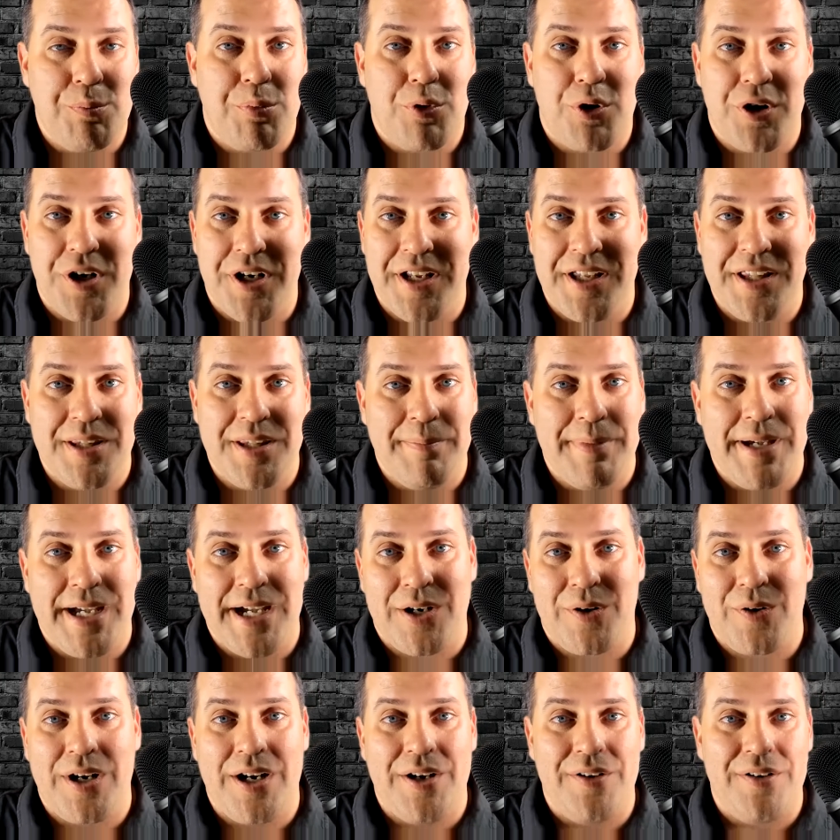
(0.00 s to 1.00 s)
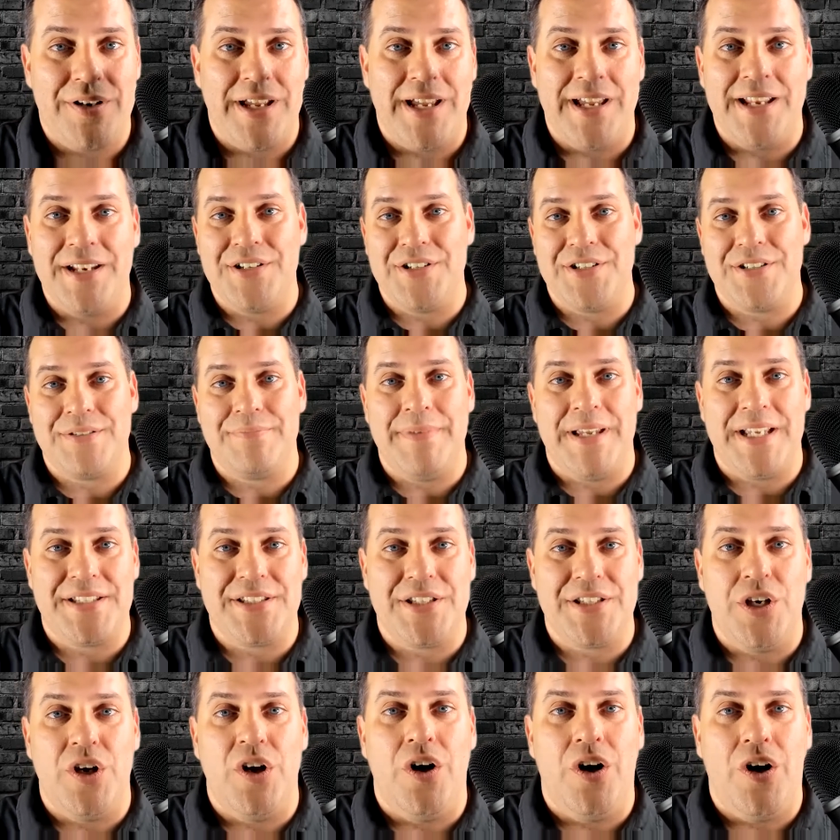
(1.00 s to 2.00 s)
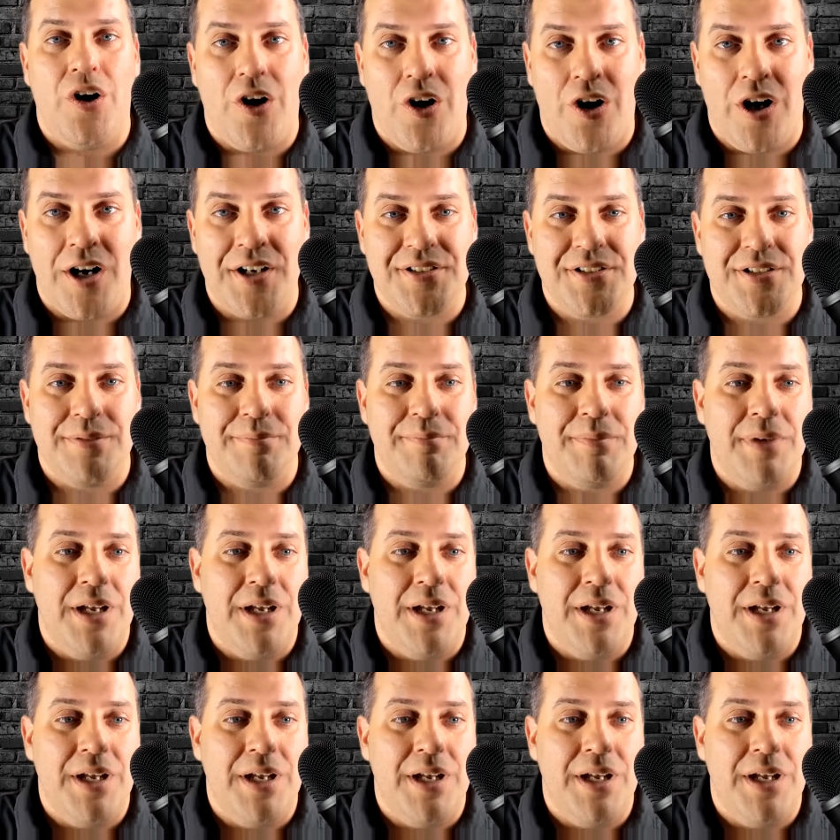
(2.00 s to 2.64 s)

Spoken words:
pretty in the background and just makes it awesome.